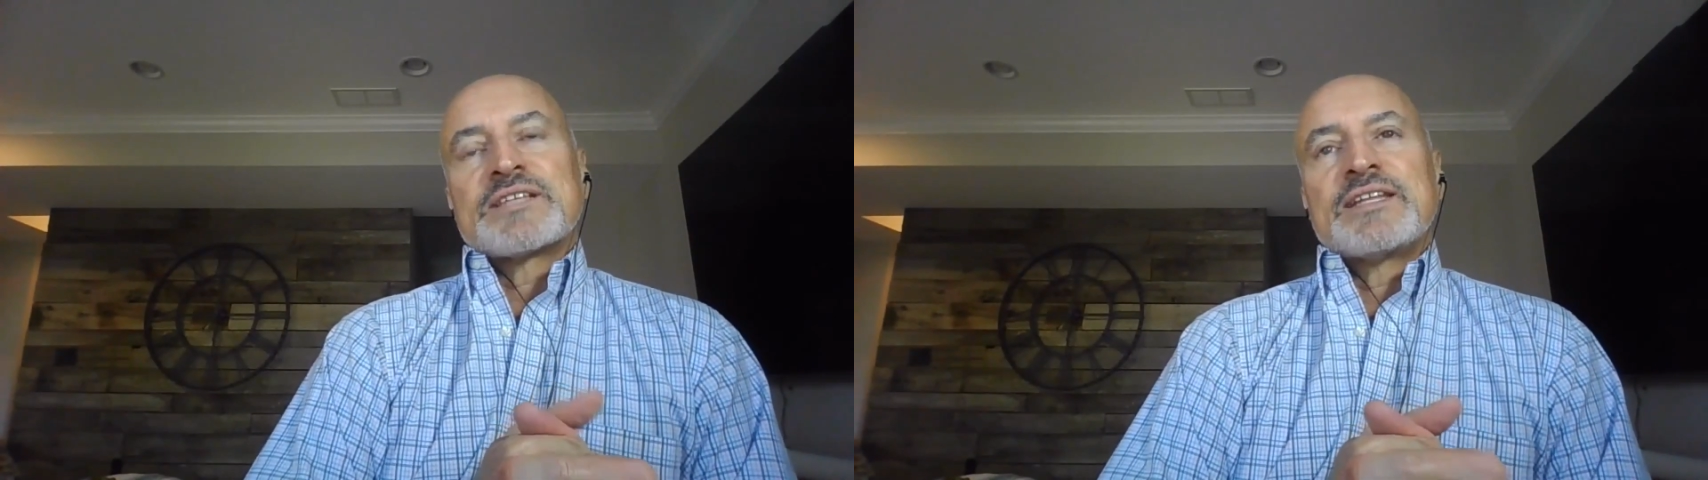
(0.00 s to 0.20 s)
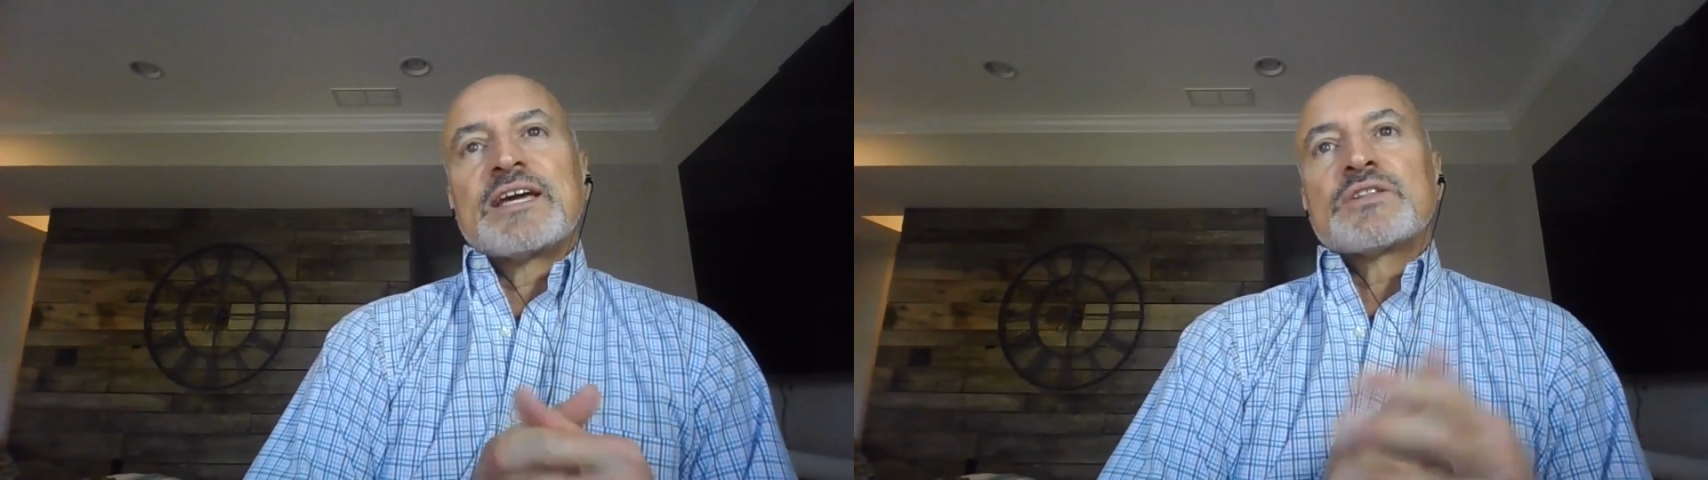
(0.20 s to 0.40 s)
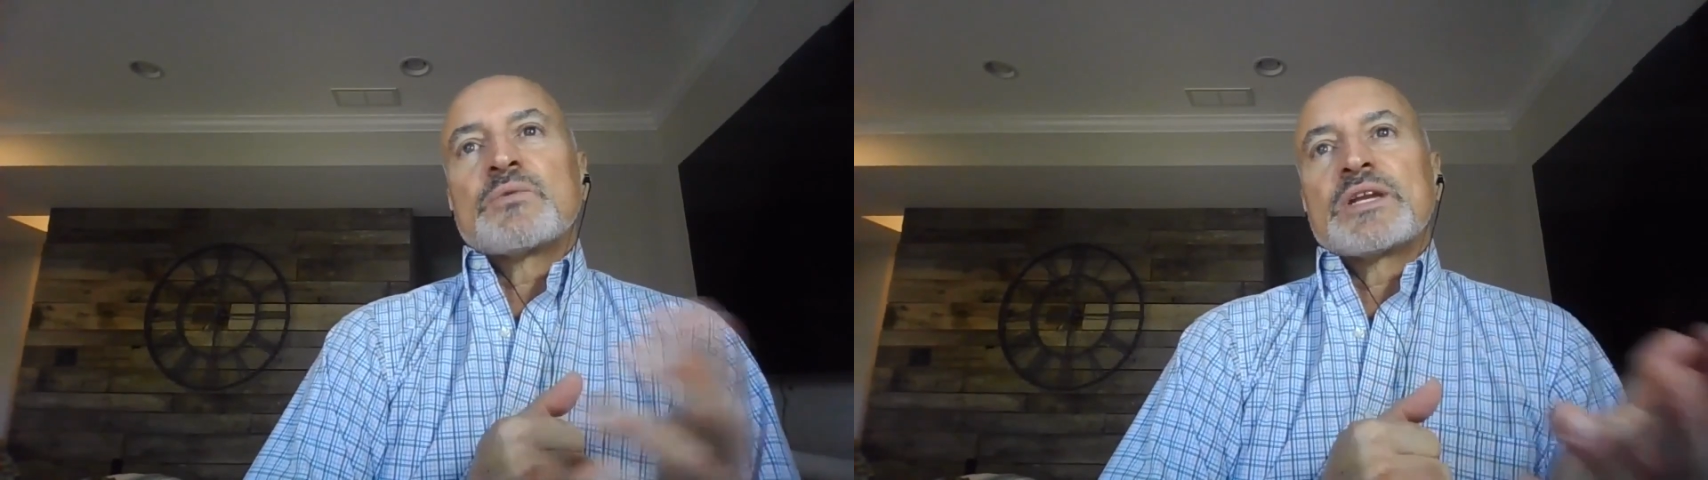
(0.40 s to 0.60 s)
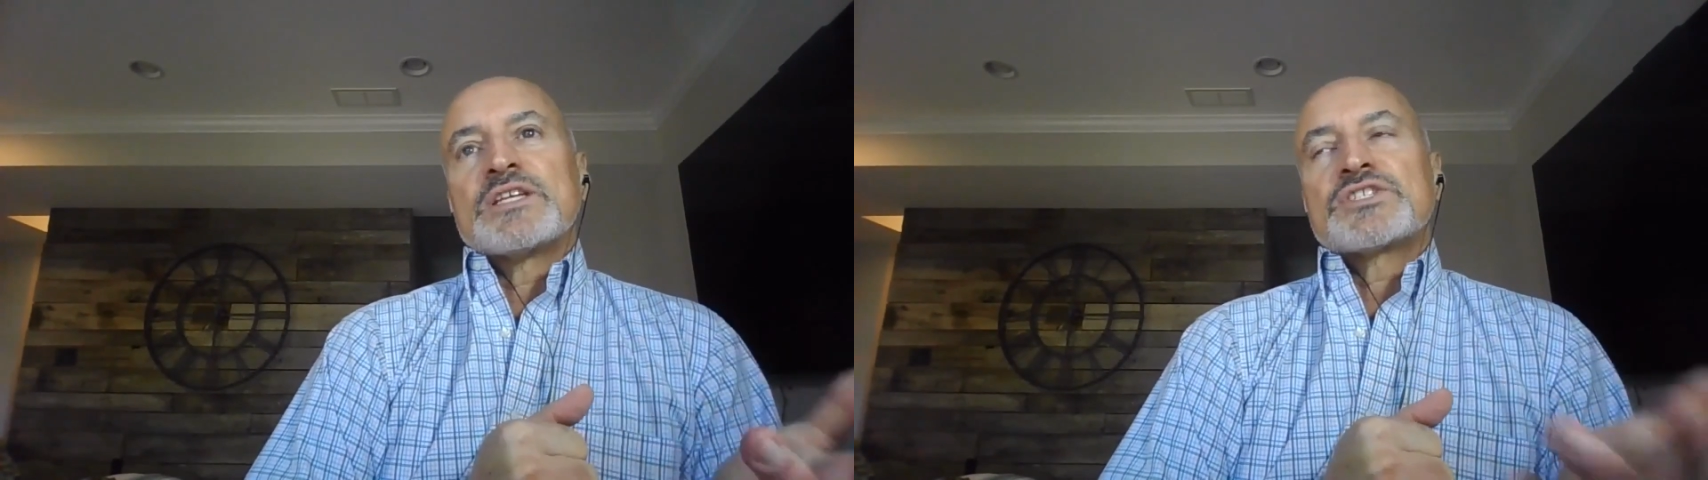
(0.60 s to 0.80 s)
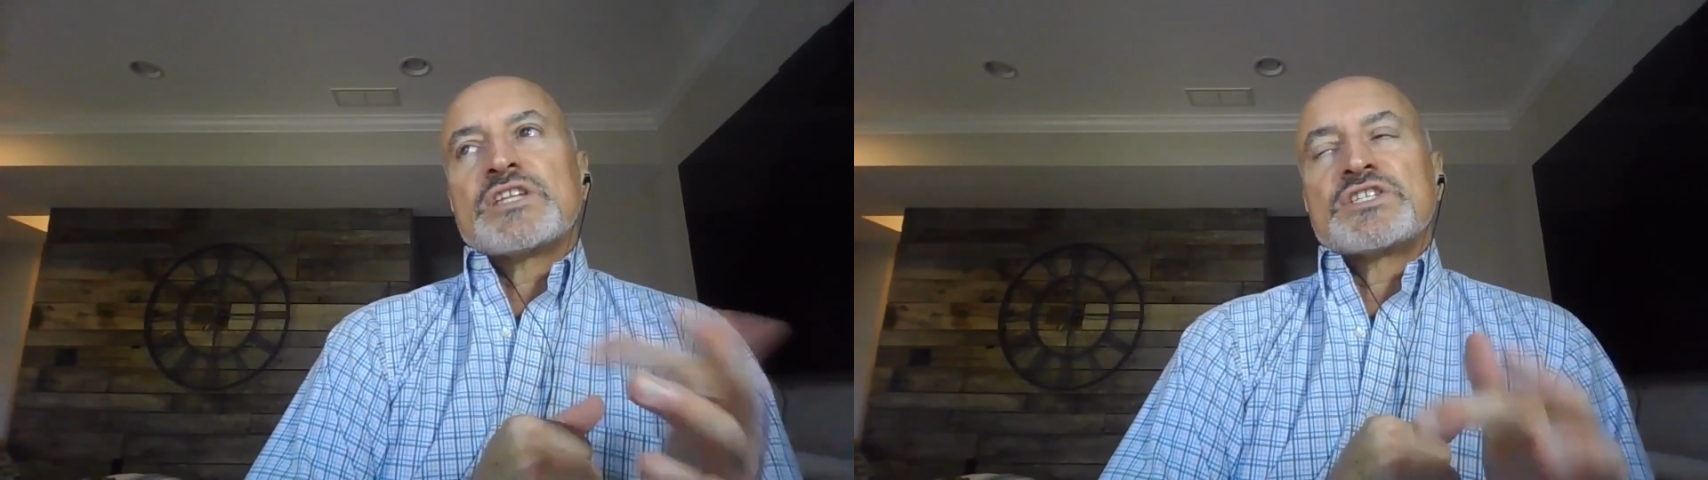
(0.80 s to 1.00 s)
And the other one
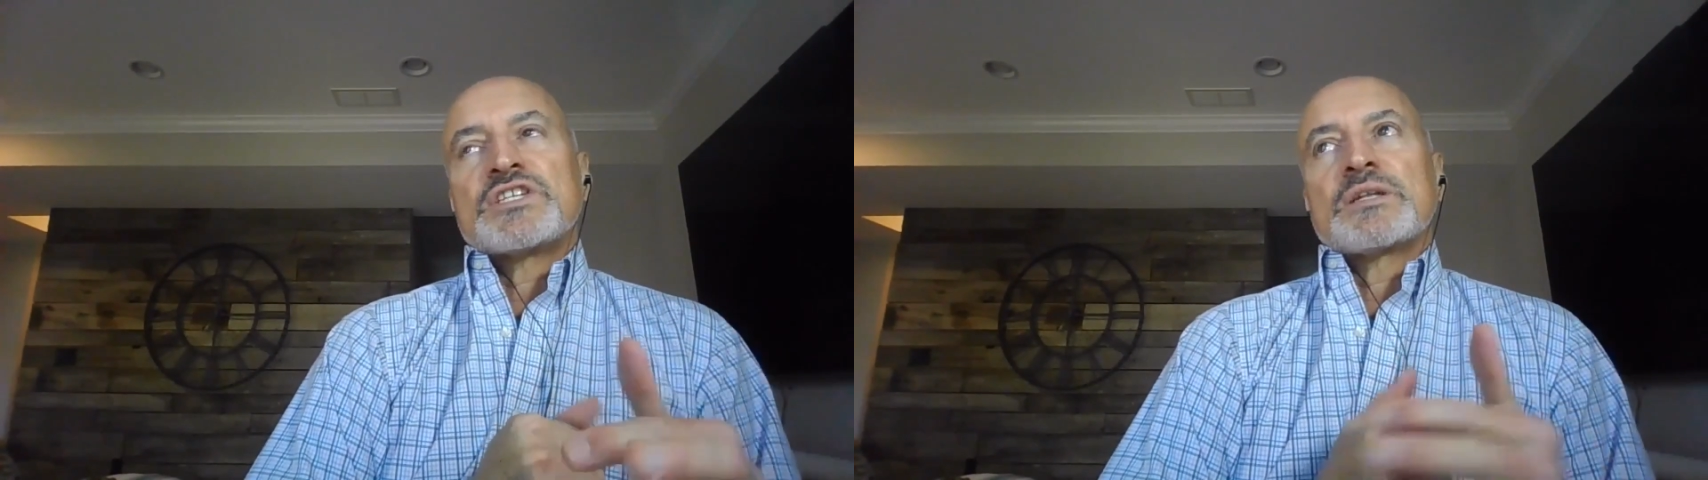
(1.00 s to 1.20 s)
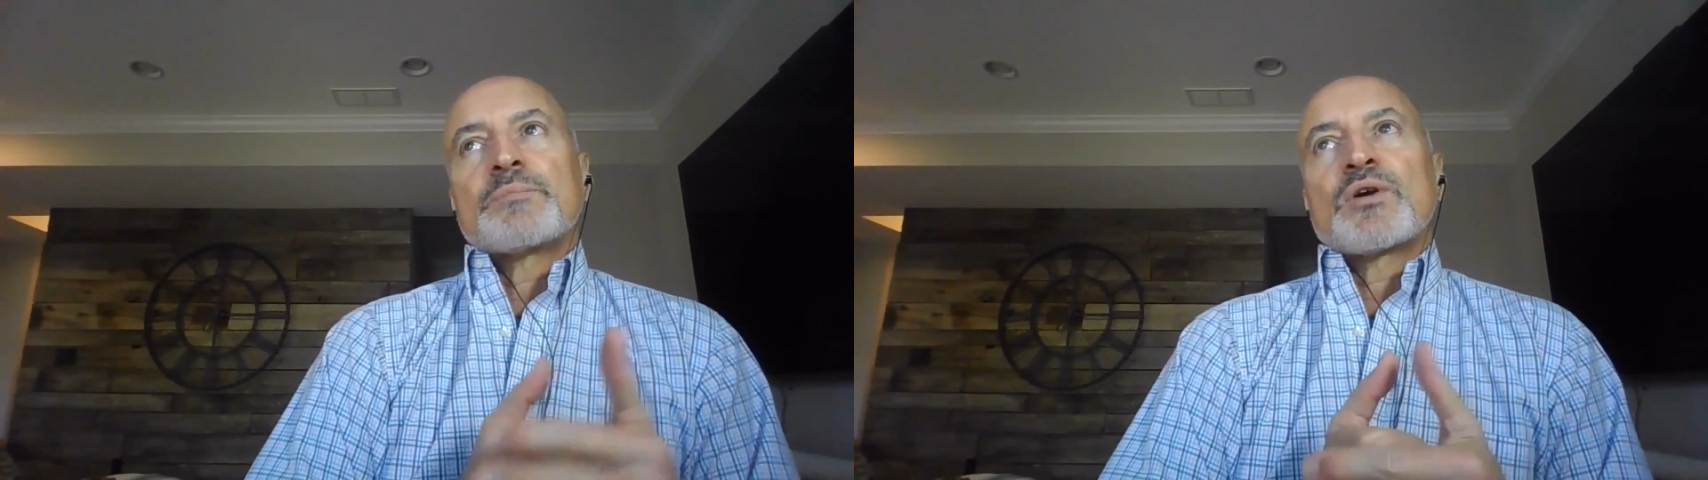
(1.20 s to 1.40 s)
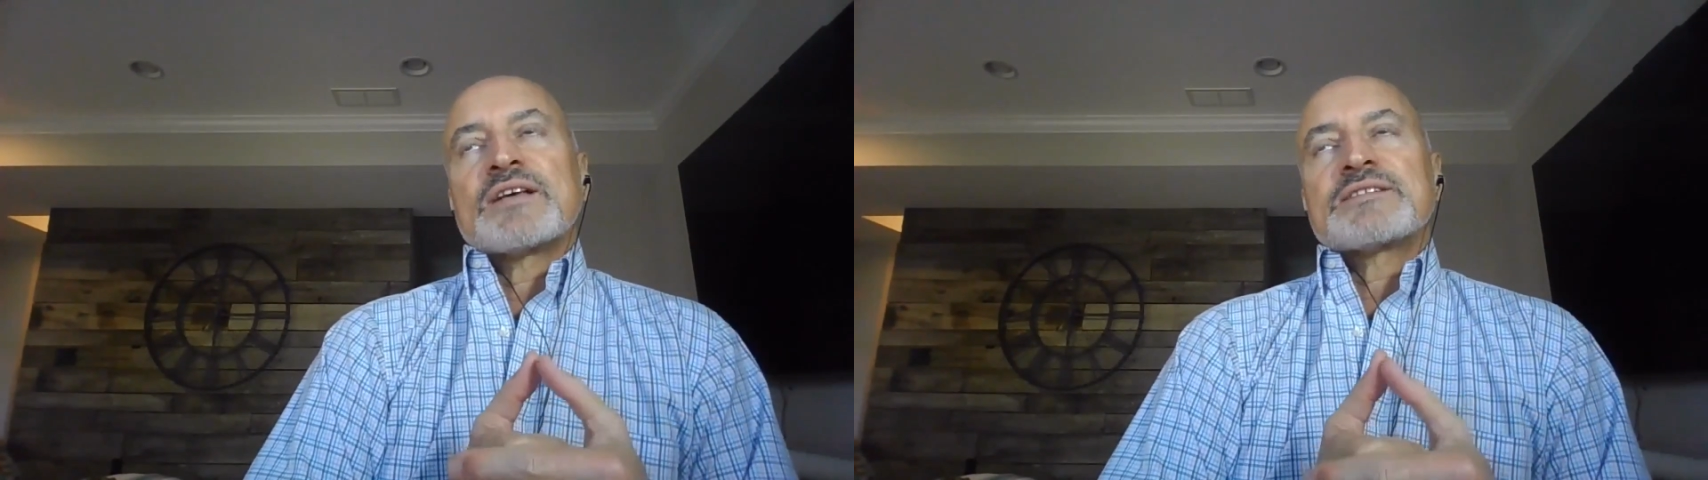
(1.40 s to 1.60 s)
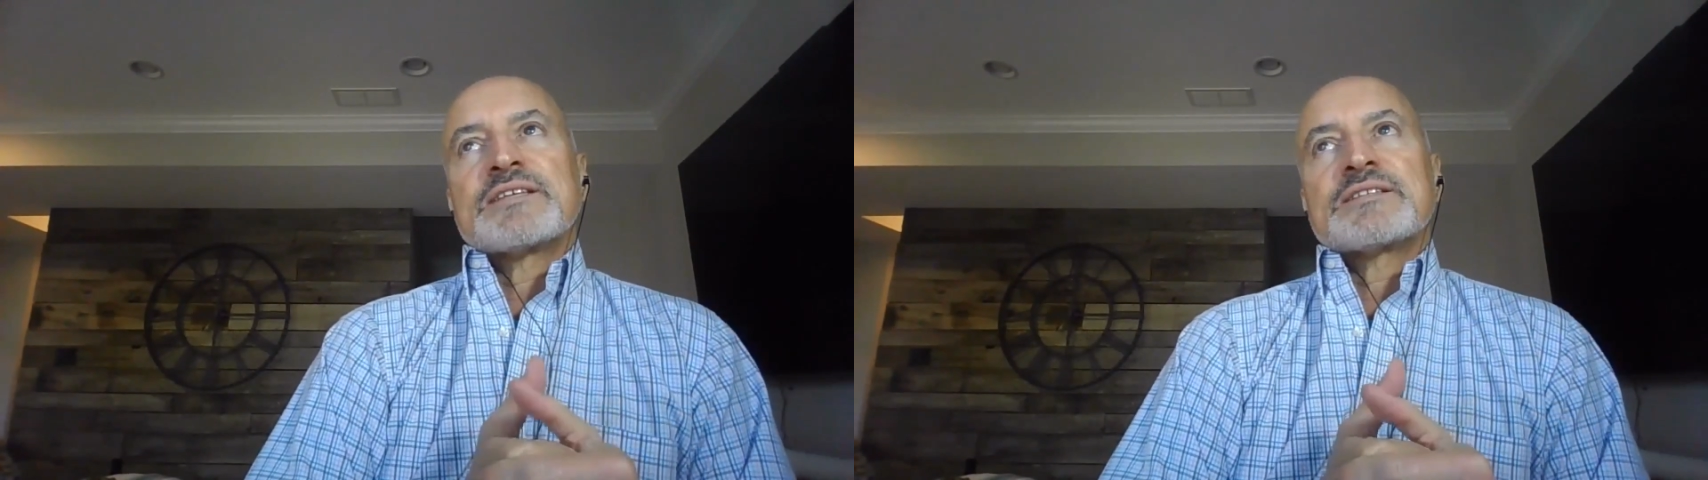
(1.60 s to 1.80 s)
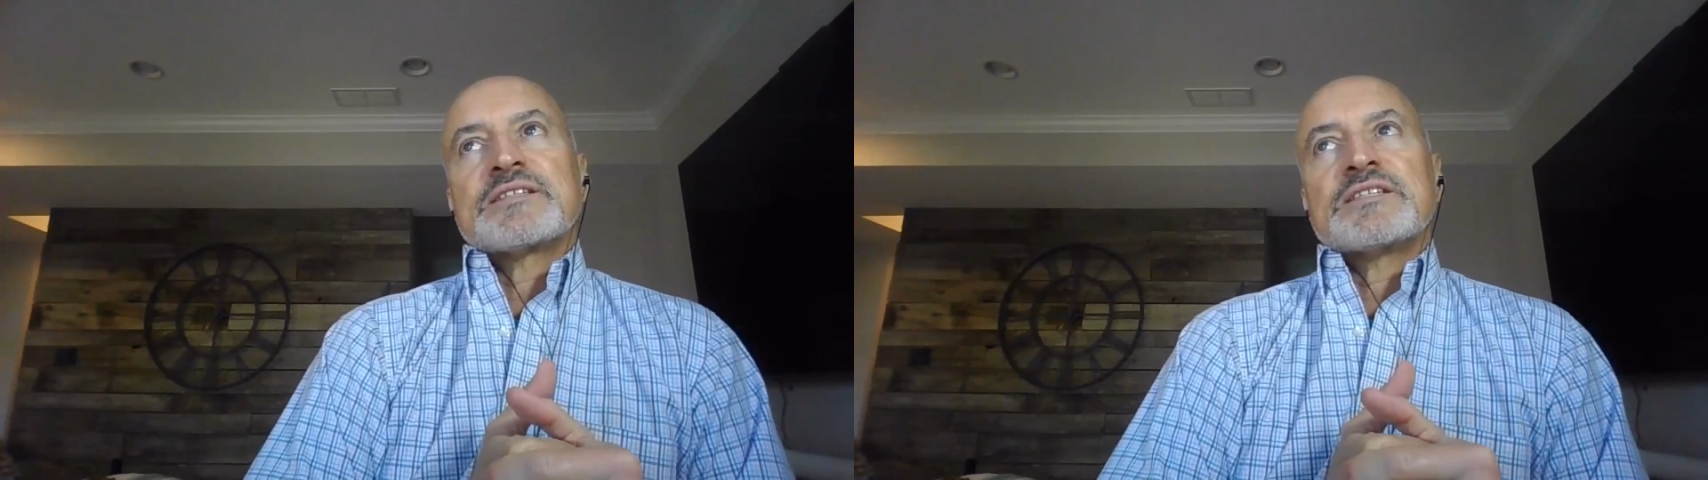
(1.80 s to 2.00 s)
is changing the
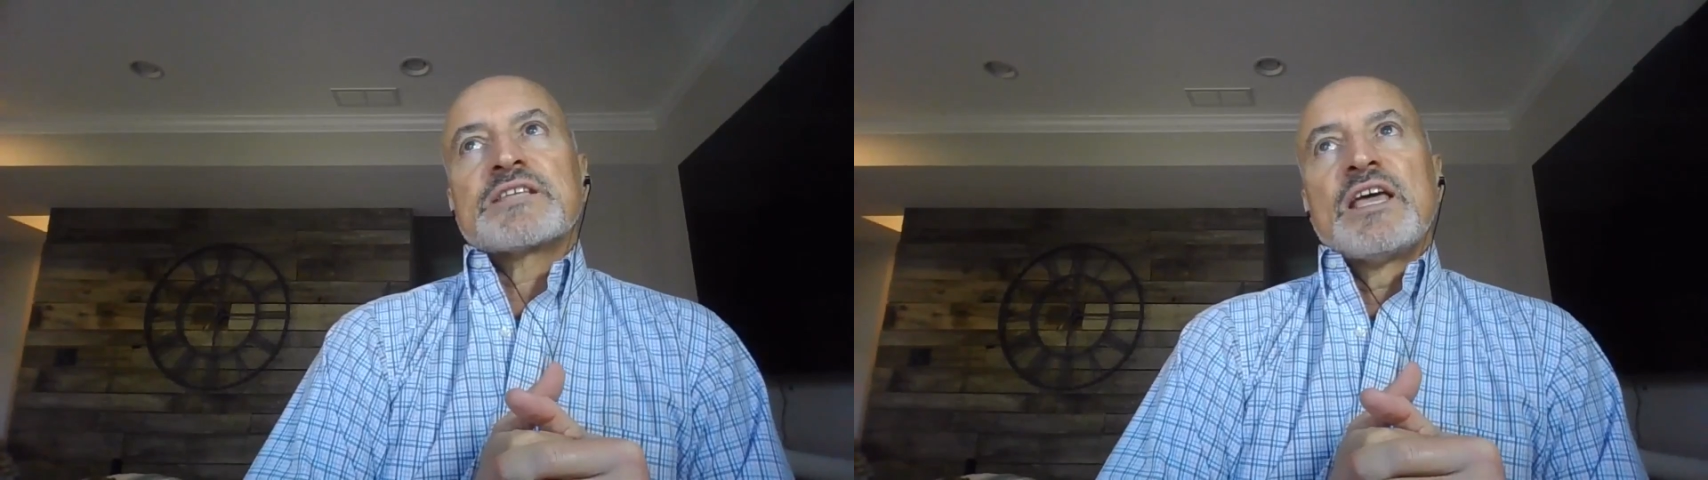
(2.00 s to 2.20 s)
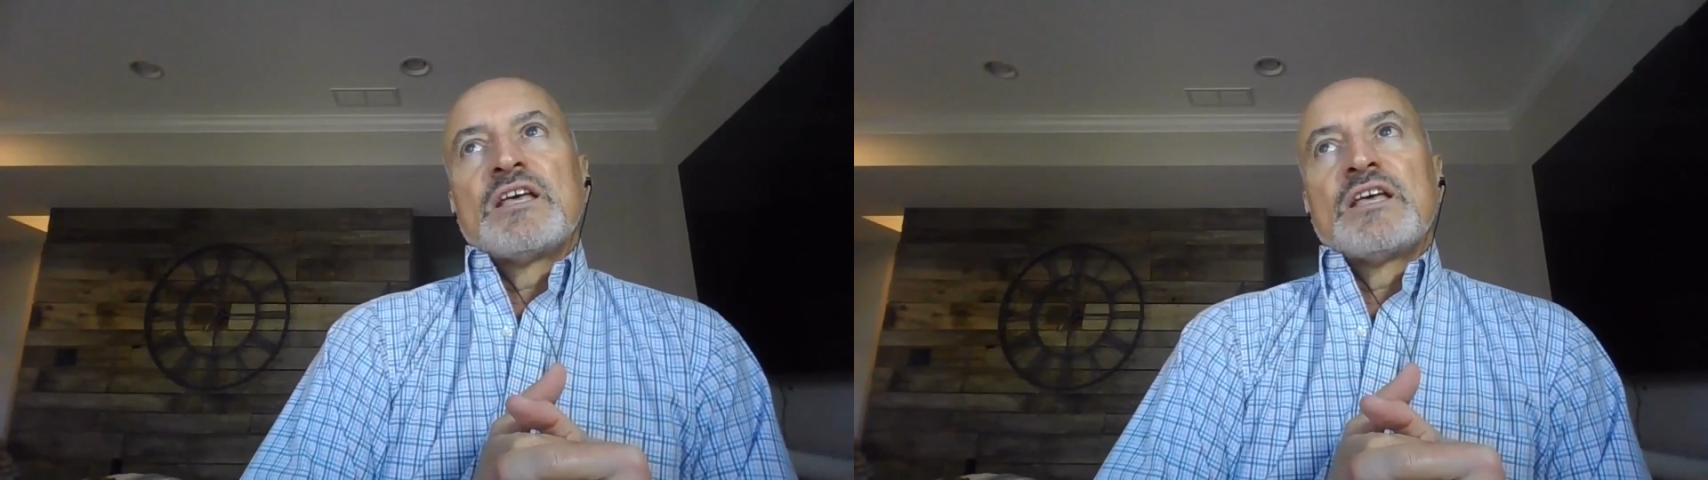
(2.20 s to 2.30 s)
processes.